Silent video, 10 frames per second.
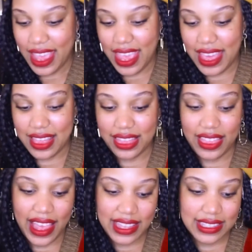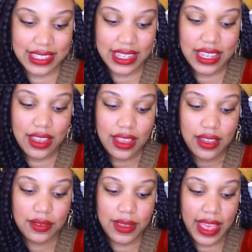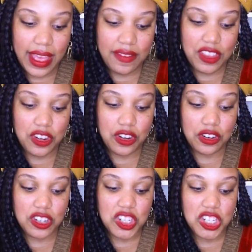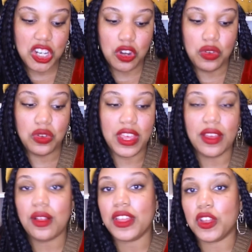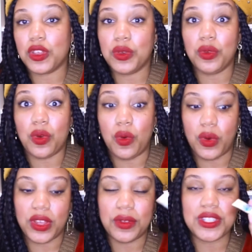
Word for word: And lastly, we have the nourishing nail and cuticle oil.